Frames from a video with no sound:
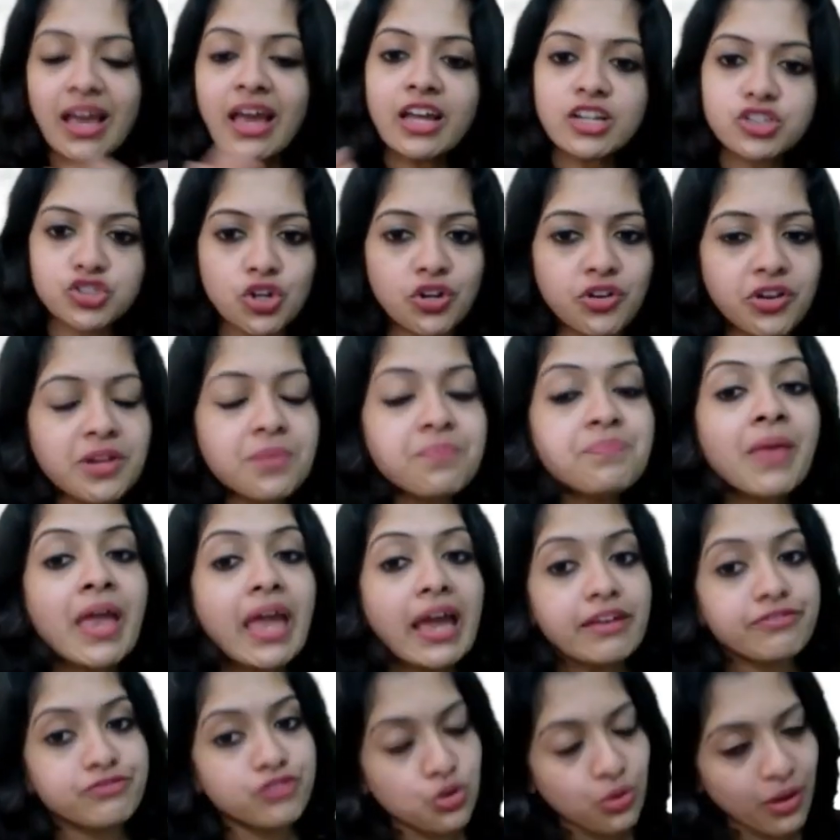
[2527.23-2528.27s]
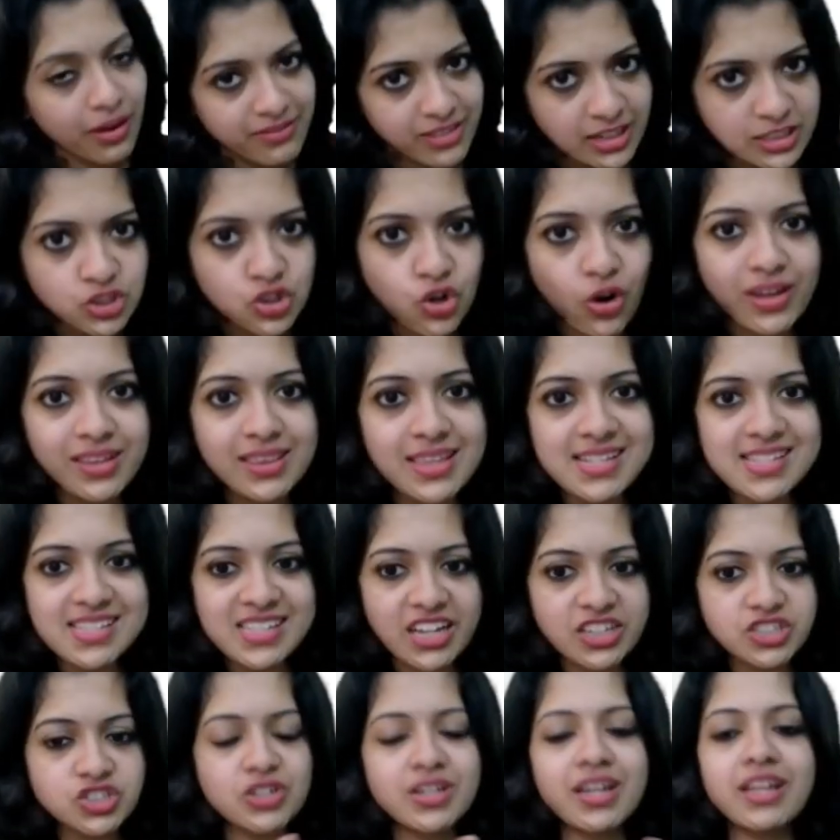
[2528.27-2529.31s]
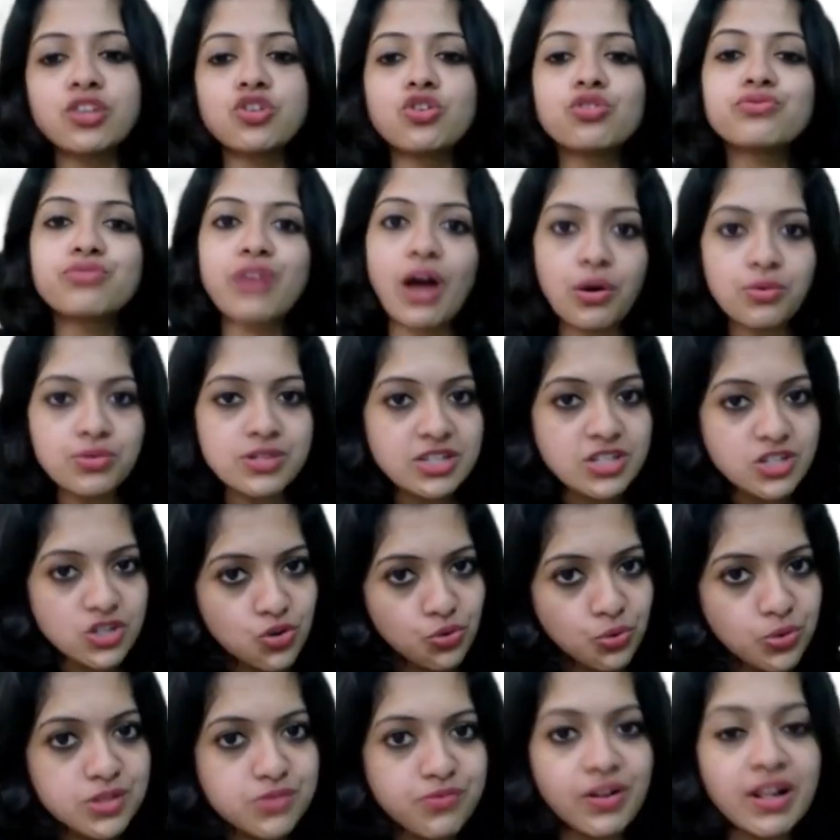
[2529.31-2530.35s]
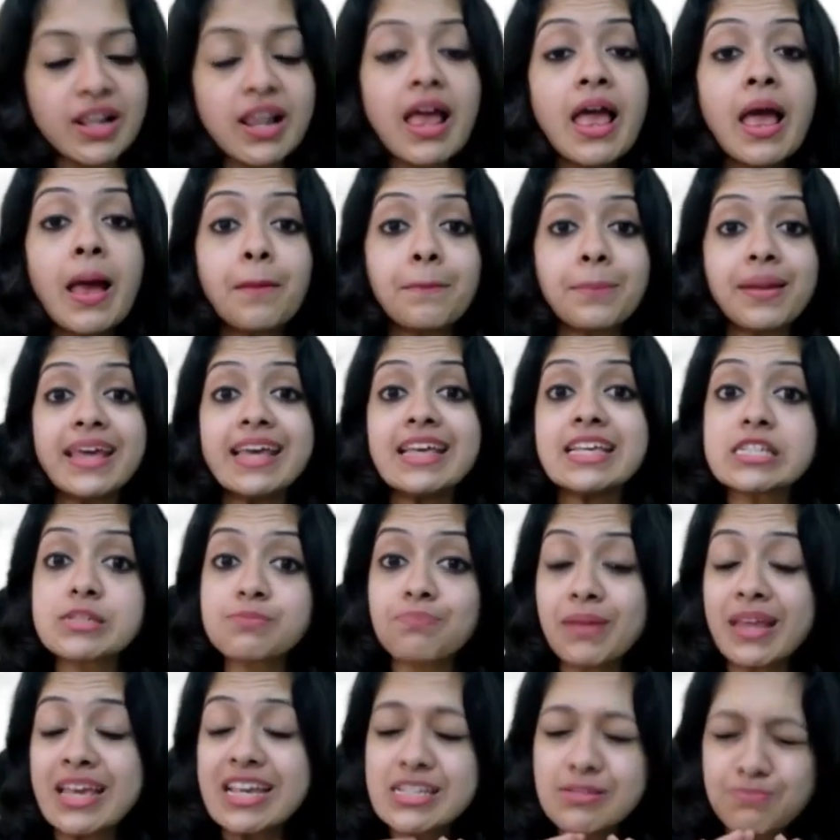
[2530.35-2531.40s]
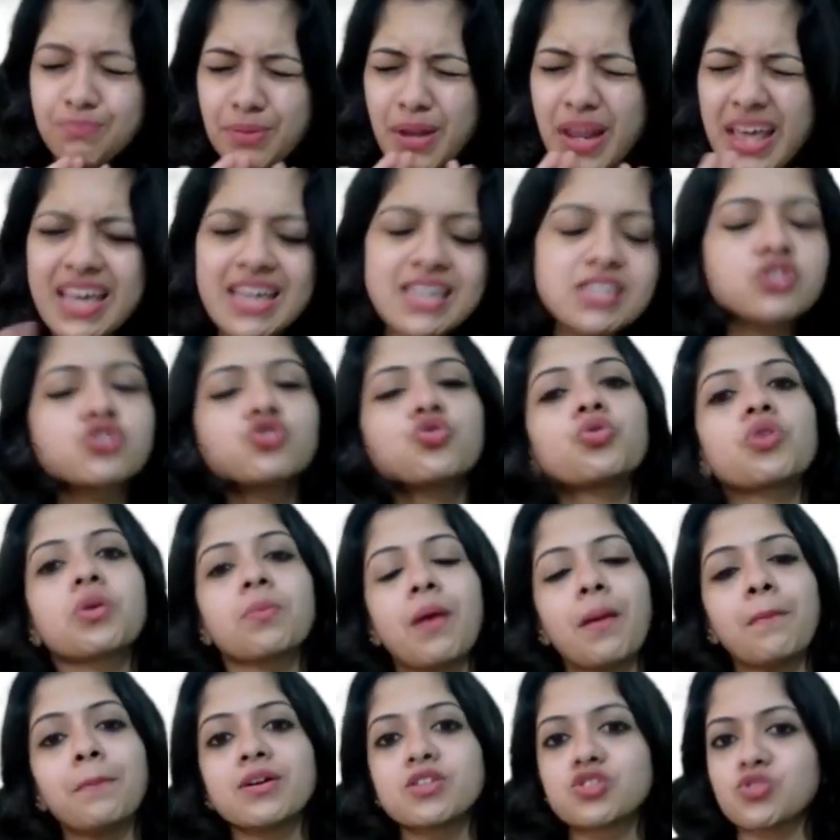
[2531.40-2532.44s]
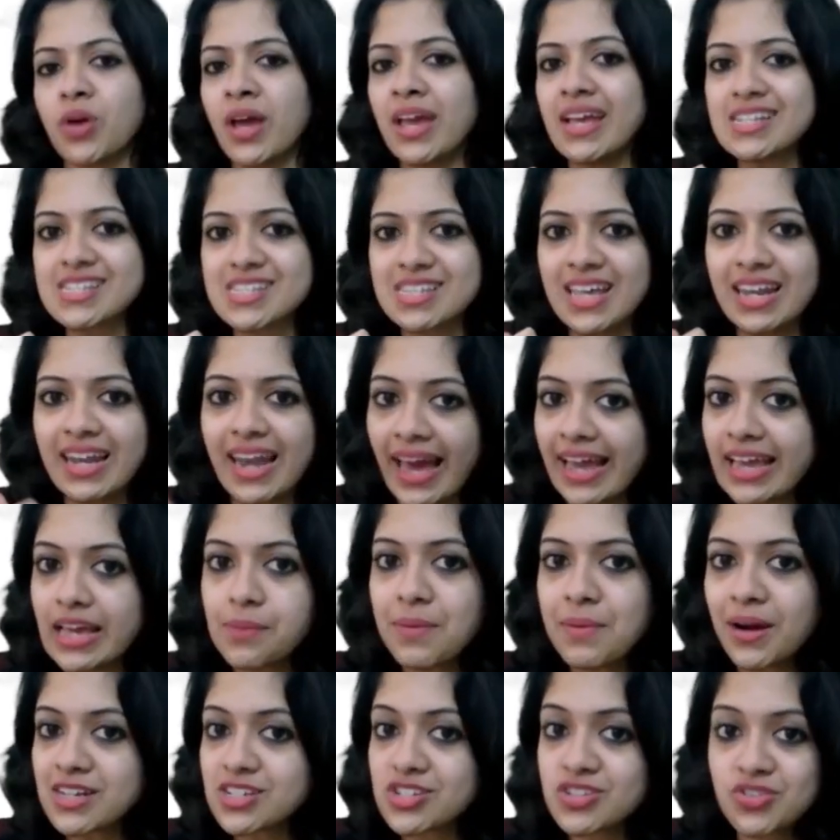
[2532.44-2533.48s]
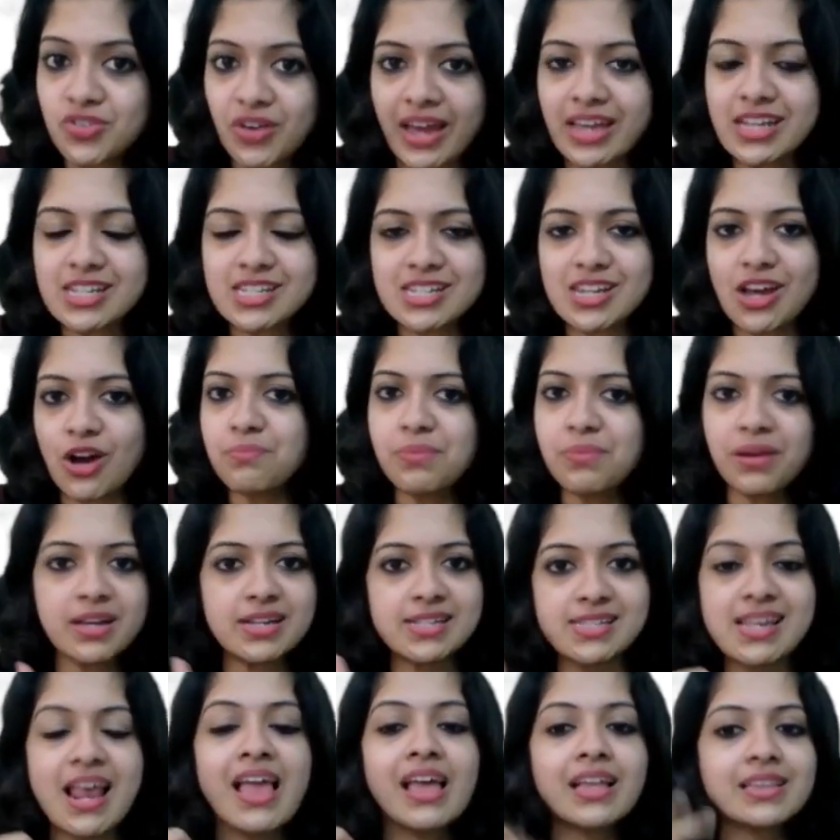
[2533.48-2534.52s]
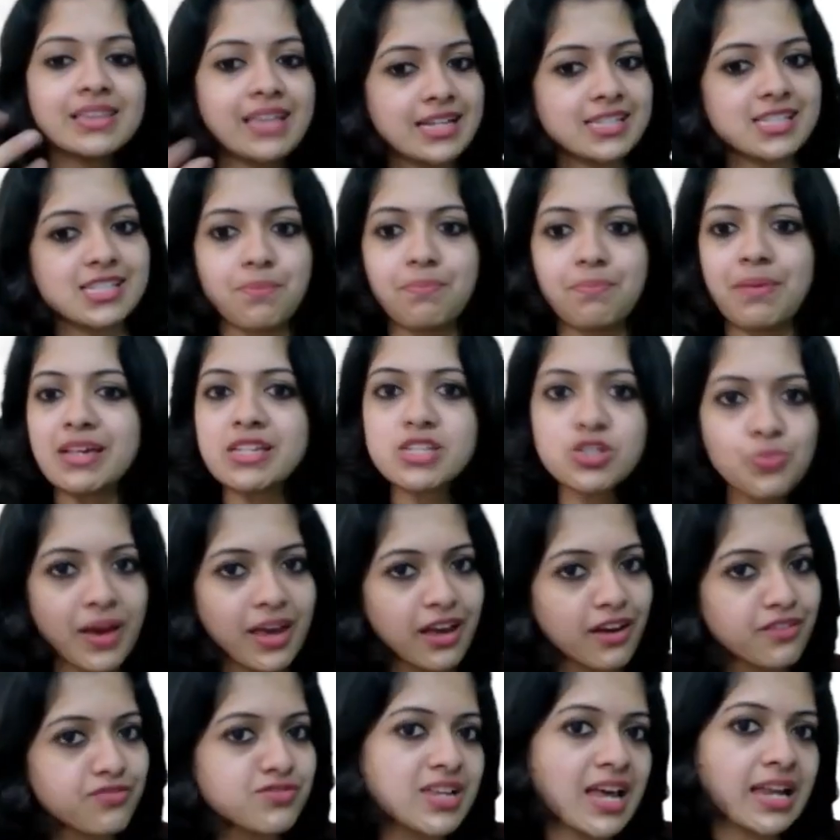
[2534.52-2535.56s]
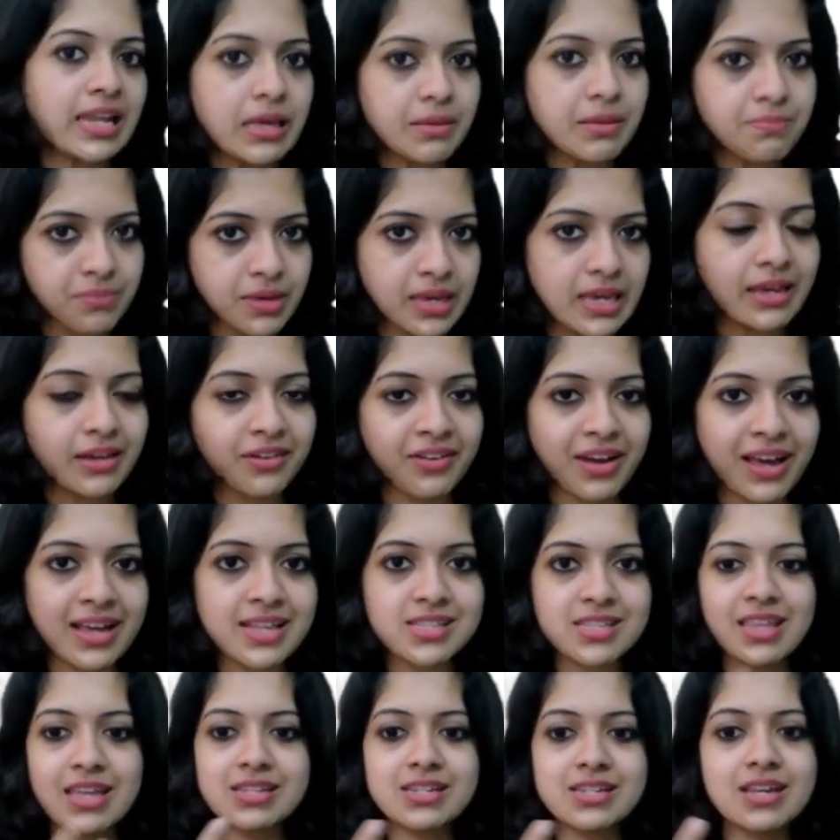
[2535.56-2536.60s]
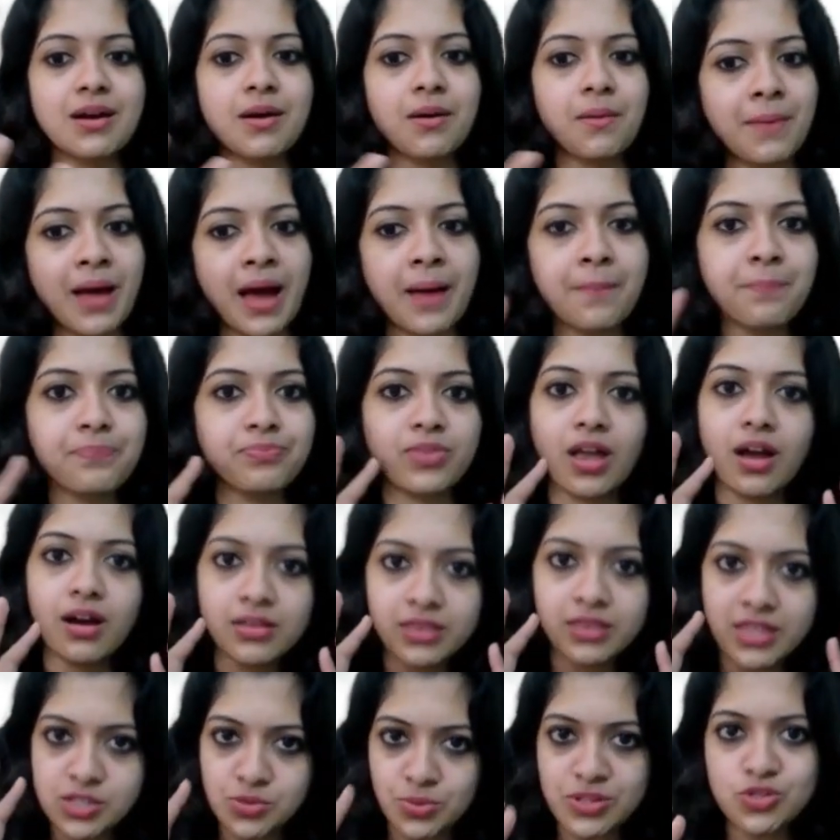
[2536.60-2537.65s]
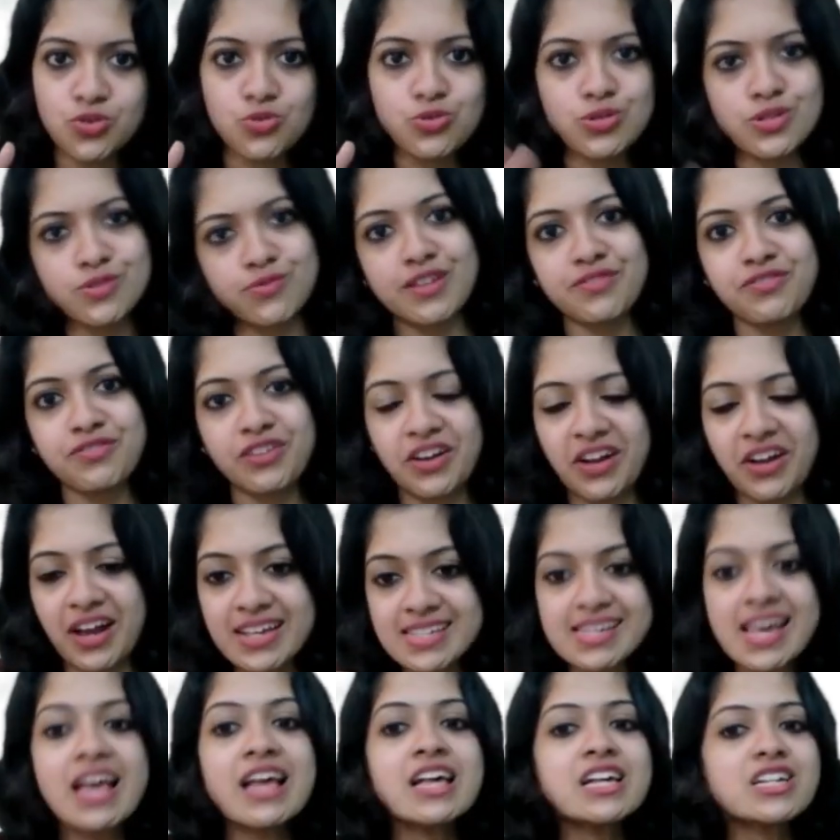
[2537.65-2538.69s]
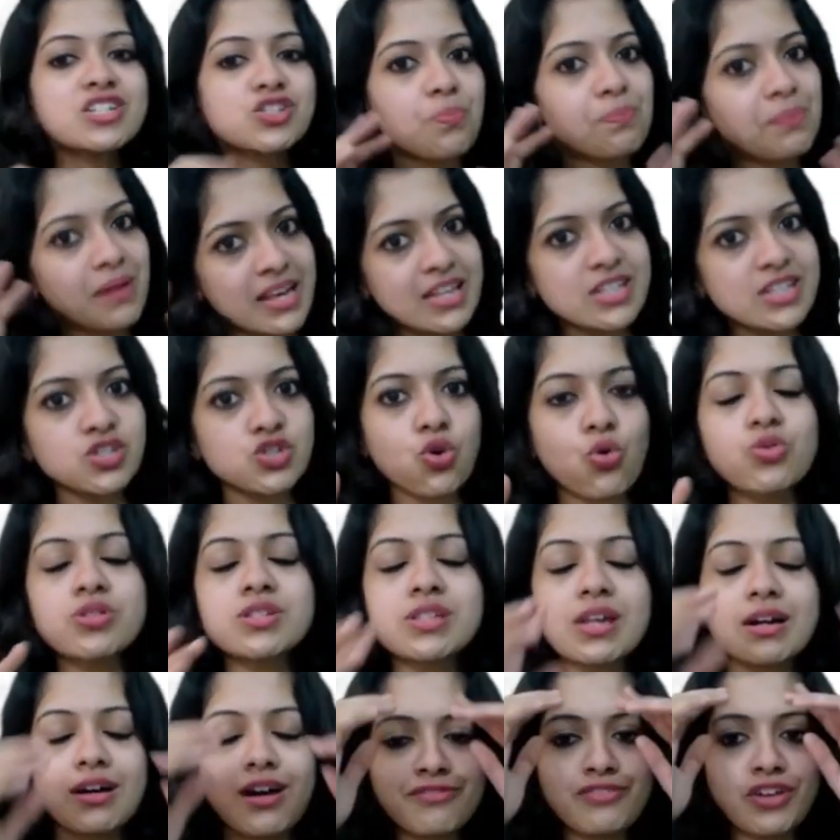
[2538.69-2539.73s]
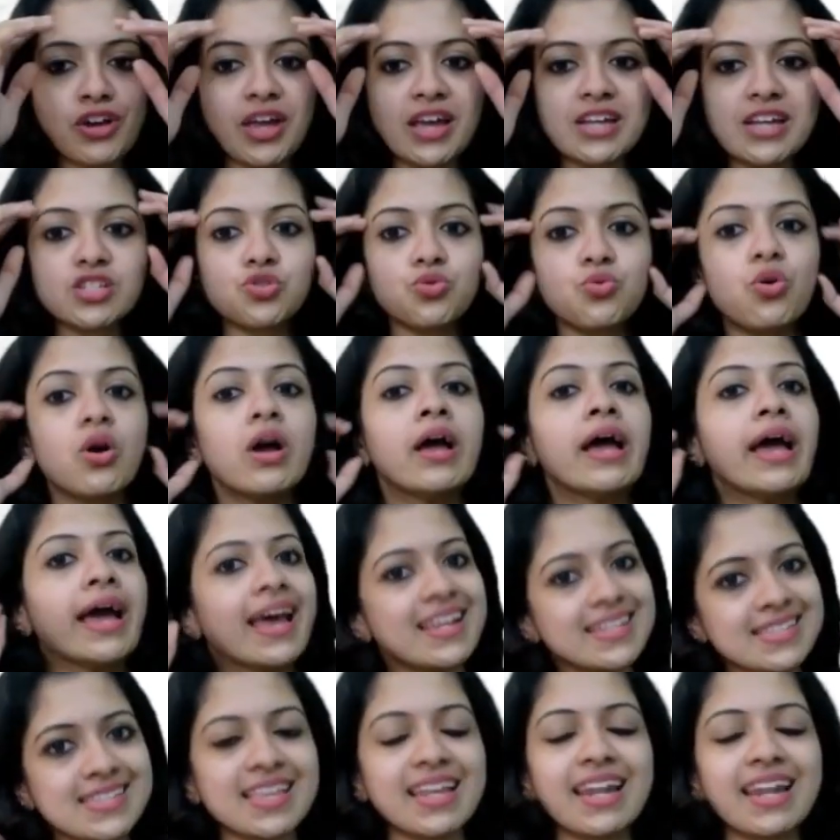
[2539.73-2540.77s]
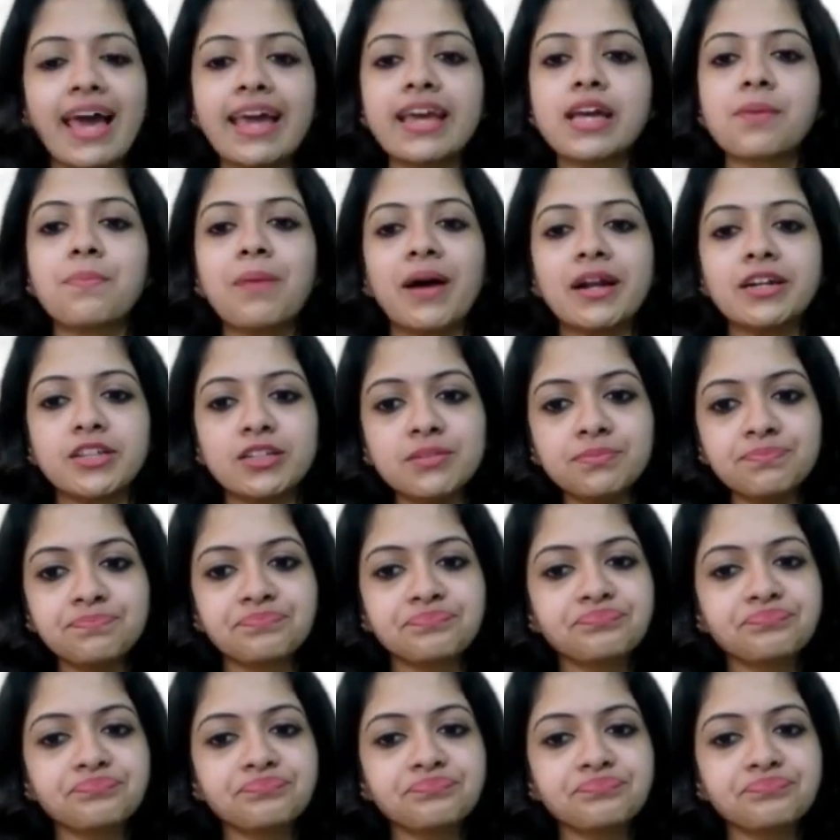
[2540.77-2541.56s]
Children, if you have enjoyed this session and you found it useful, please, please, please do remember to hit the like button right now, because that's the best way of telling me, right, that ma'am, this was useful for us. So please don't forget to hit the like button.